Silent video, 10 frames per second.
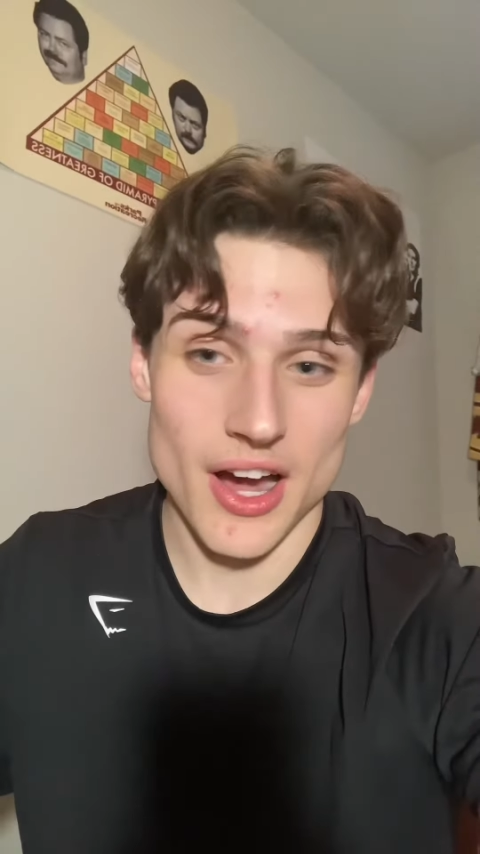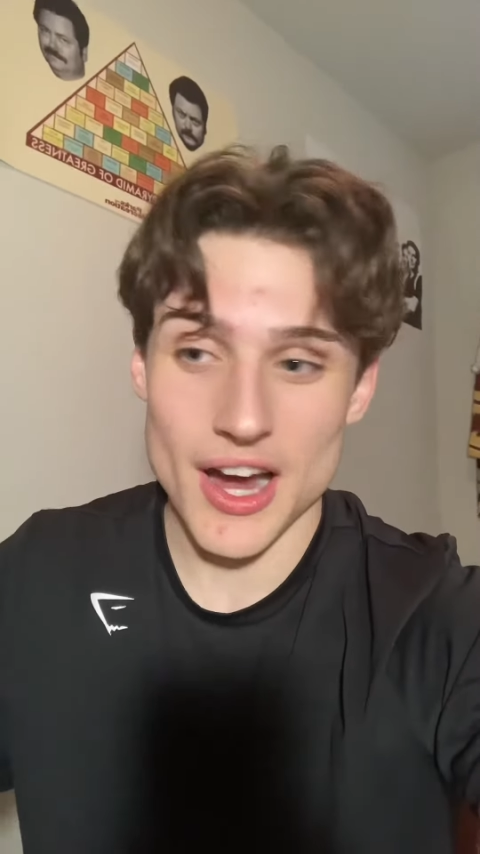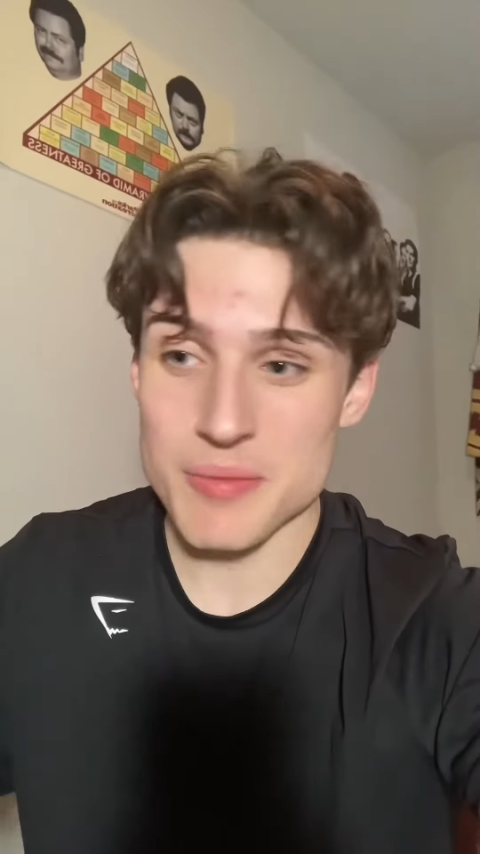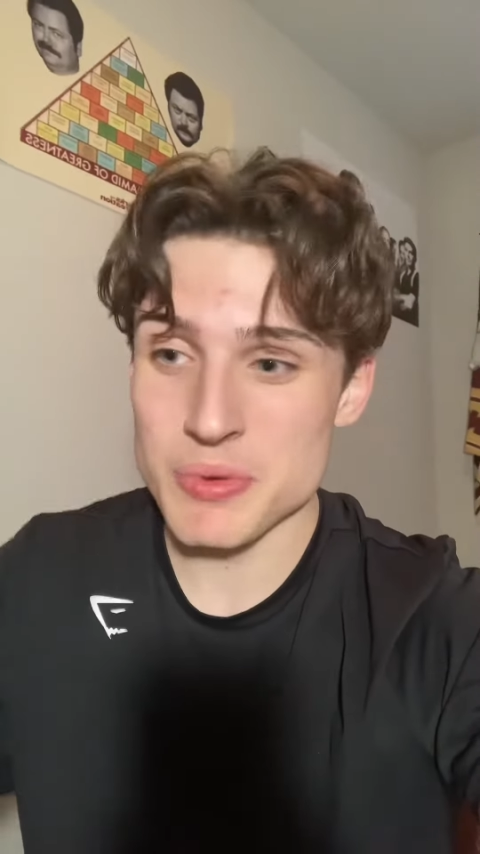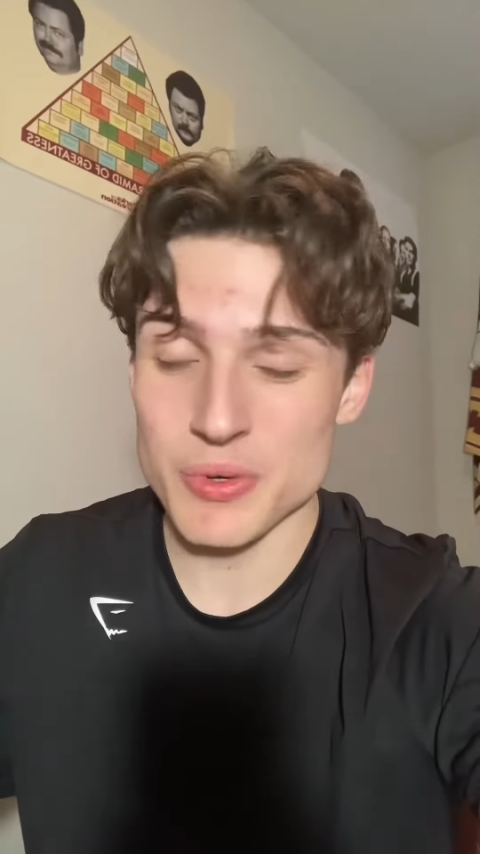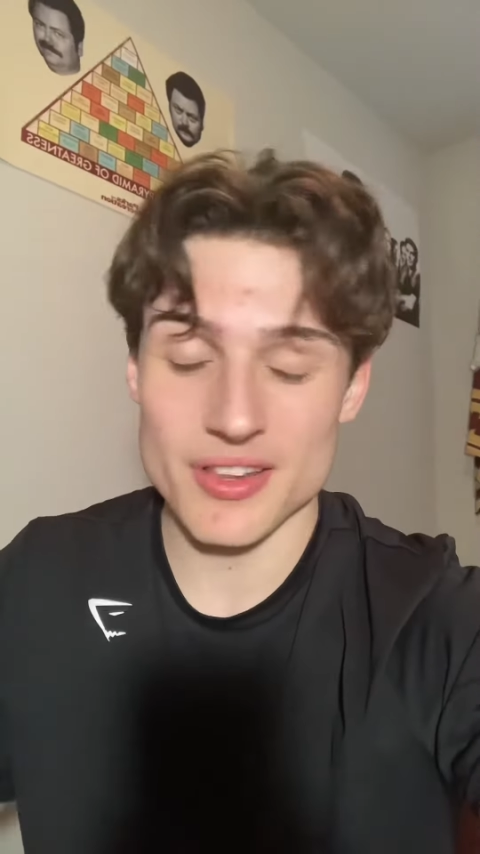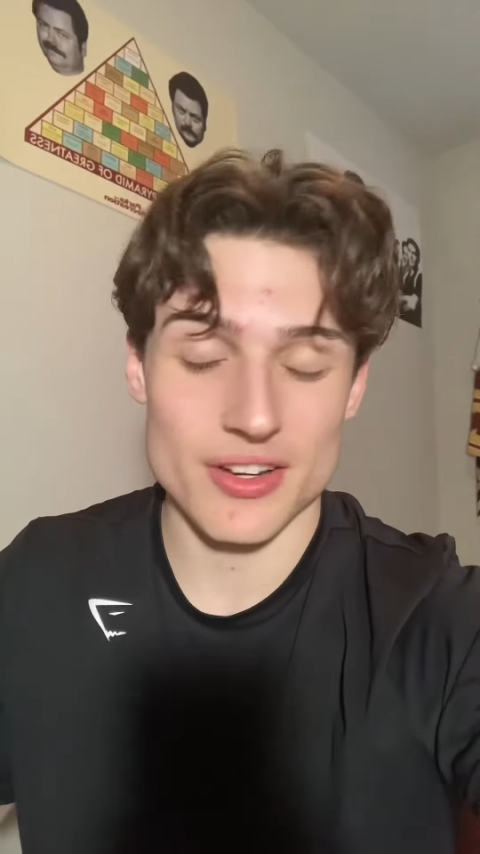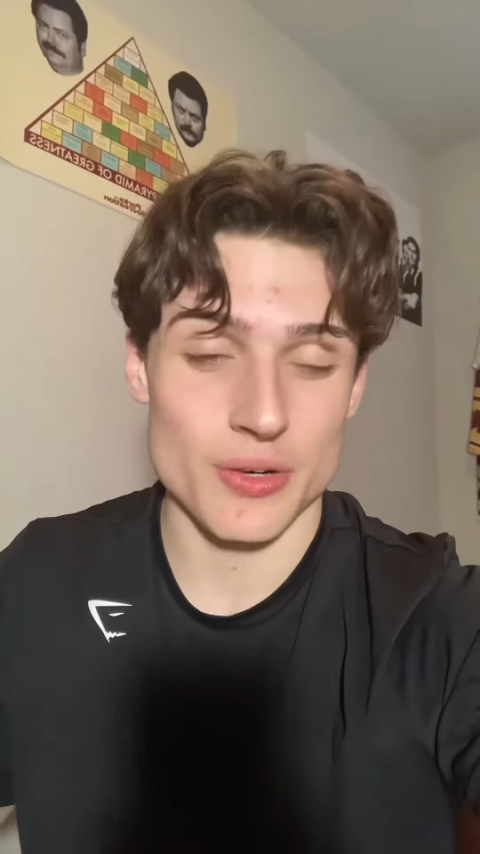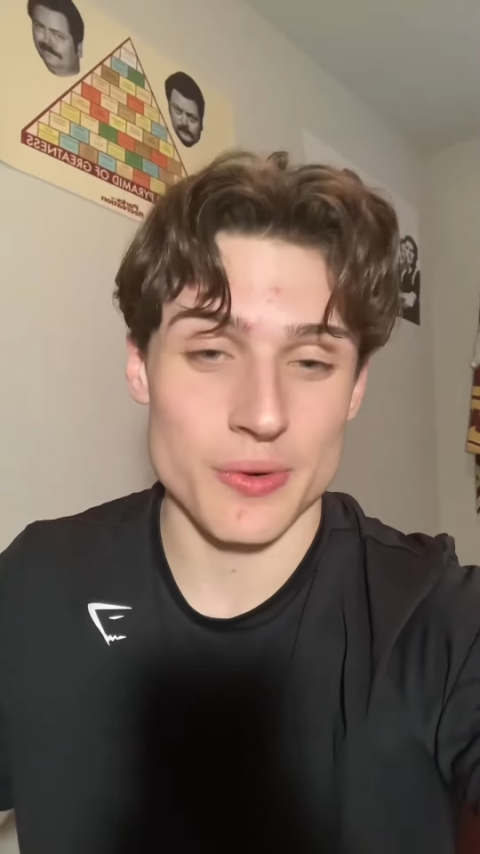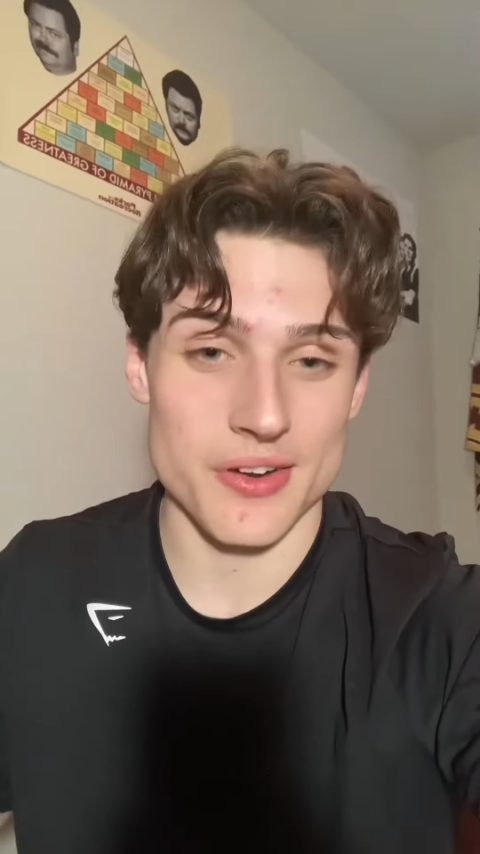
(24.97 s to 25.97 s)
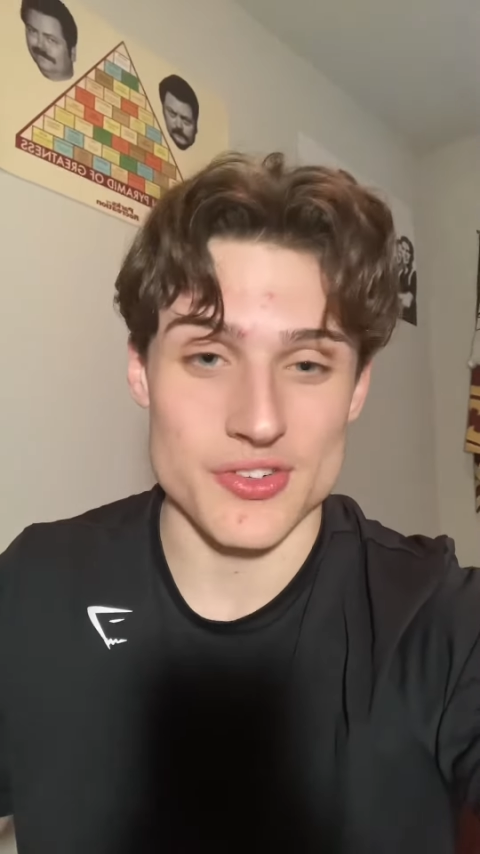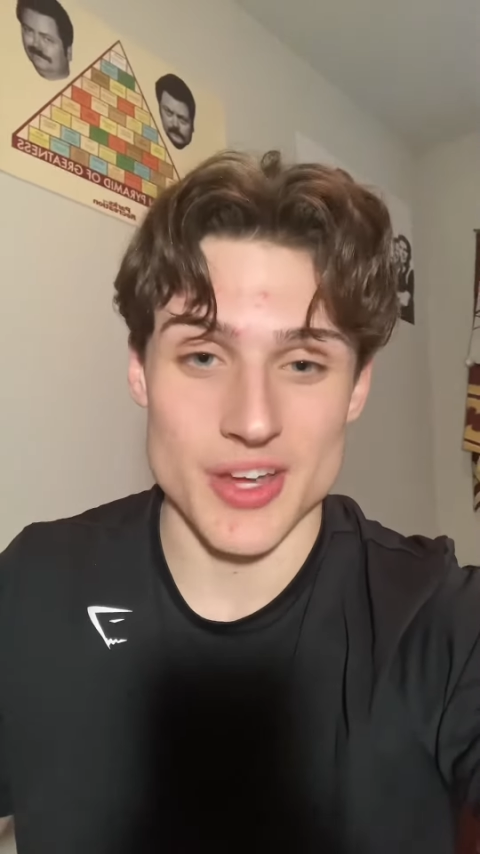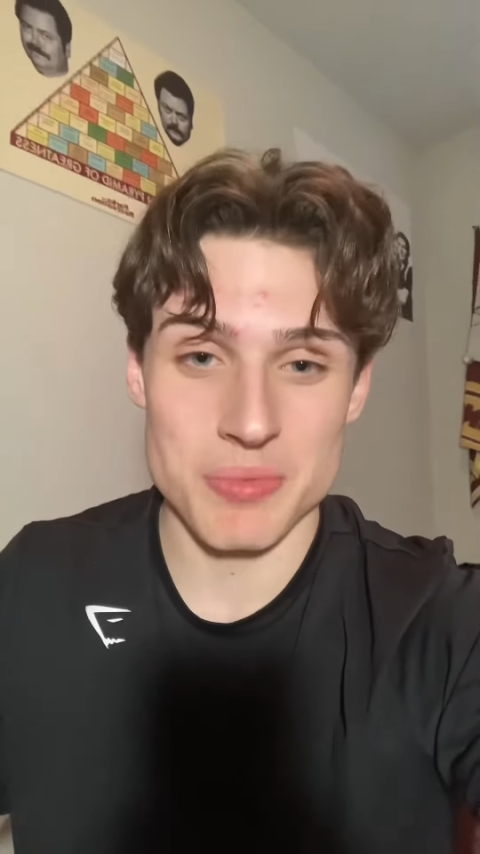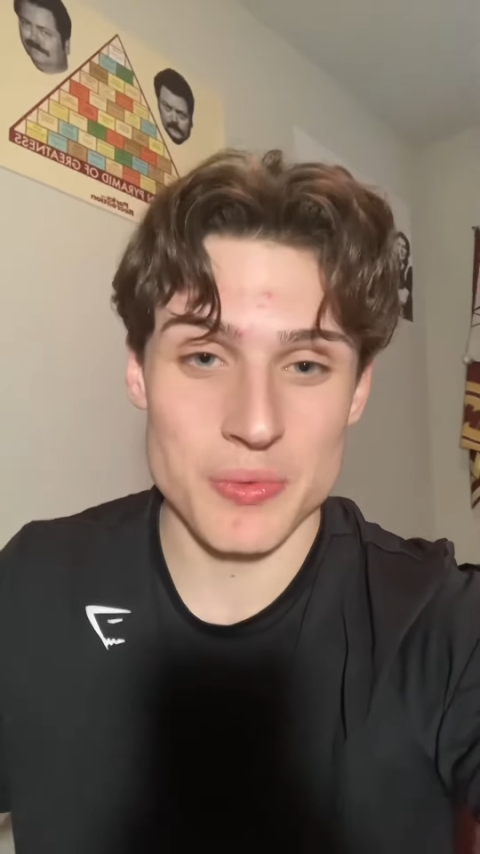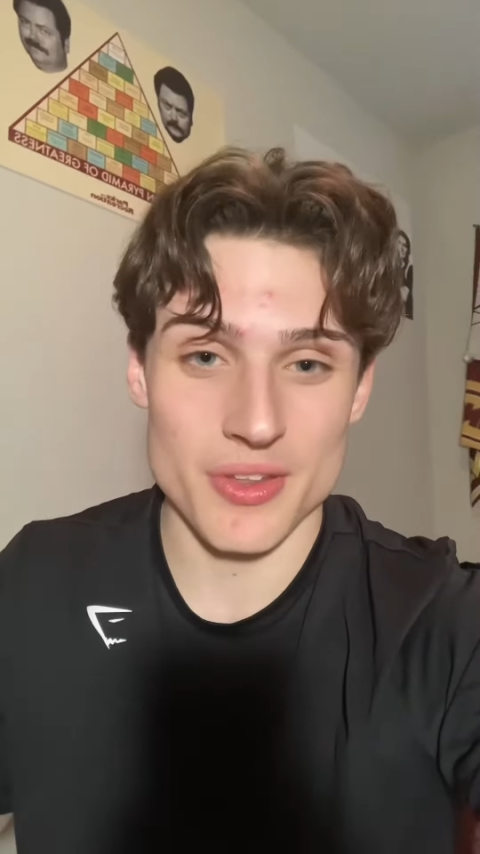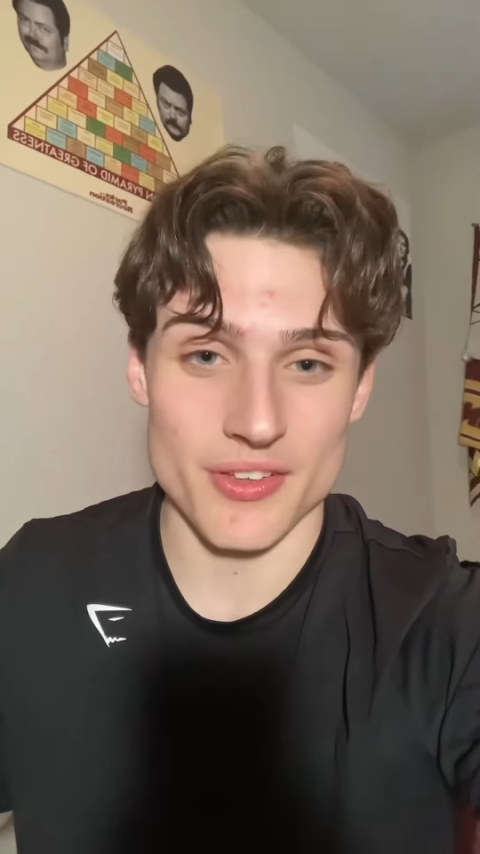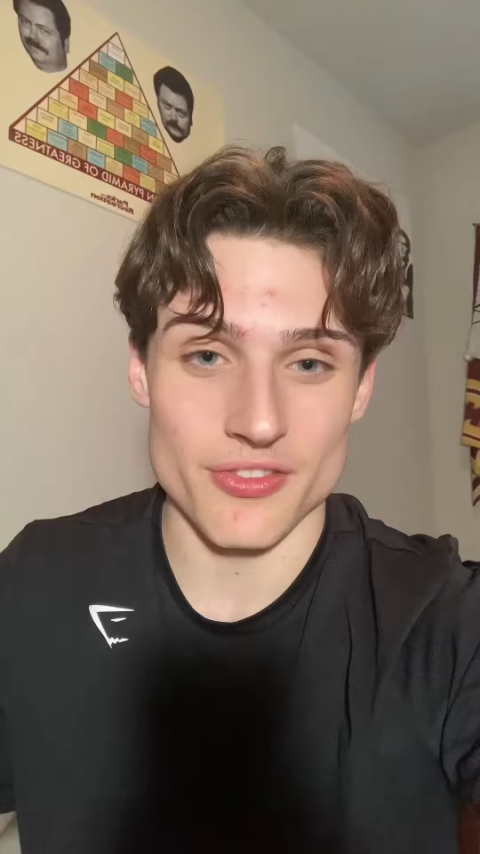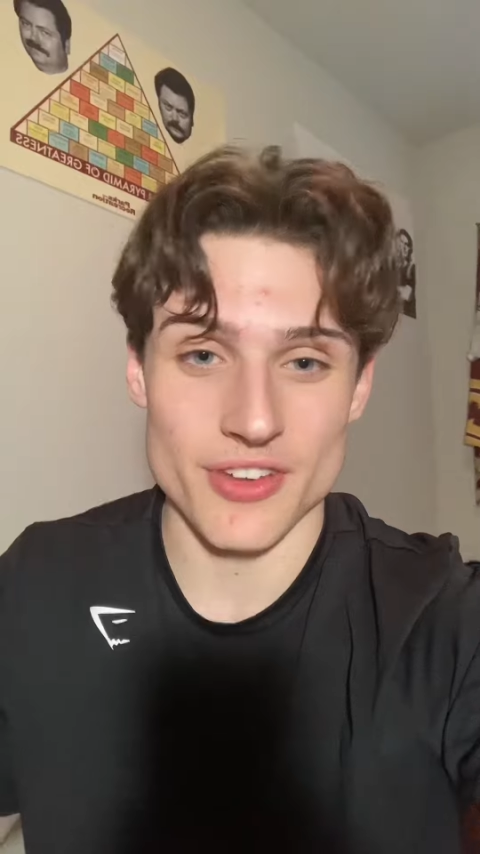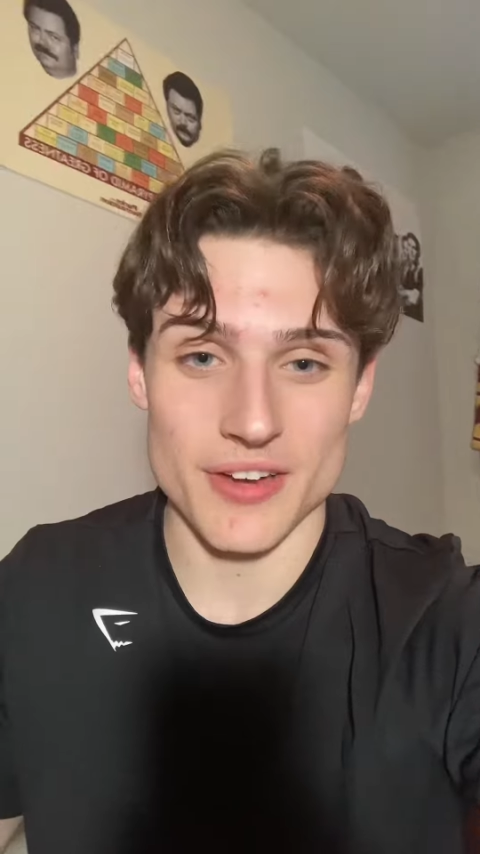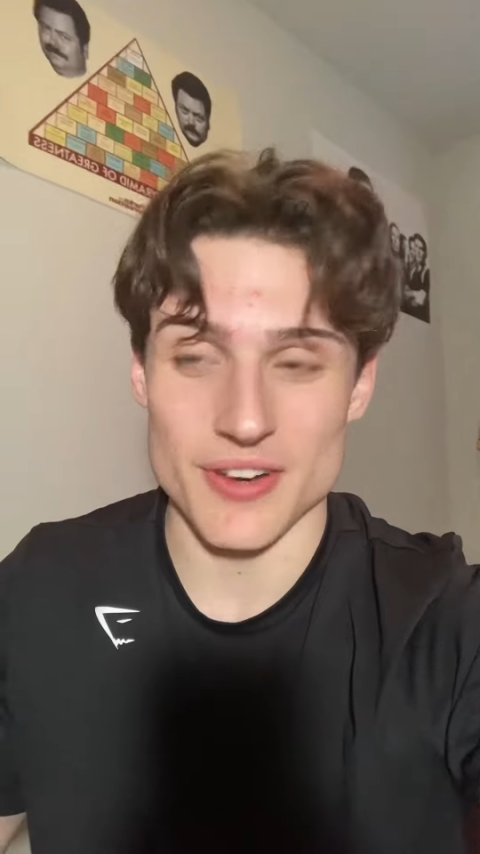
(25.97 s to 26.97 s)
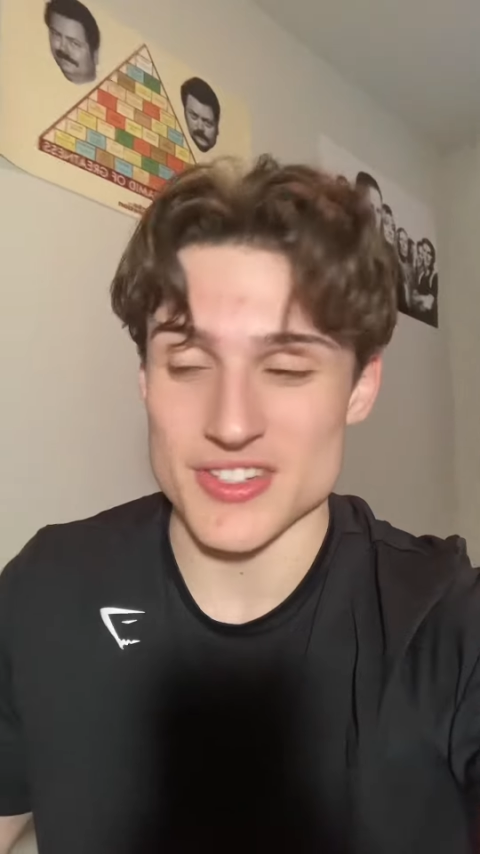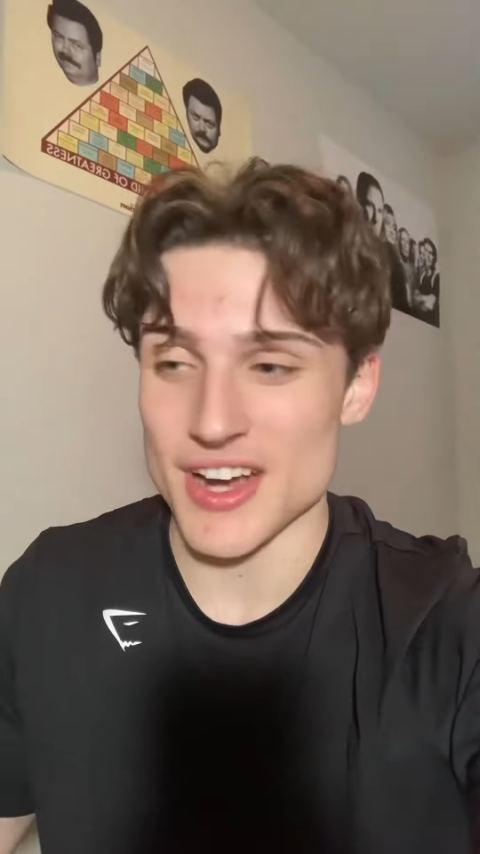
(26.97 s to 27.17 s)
I'd be one of the careers. I'd be one of the favorites.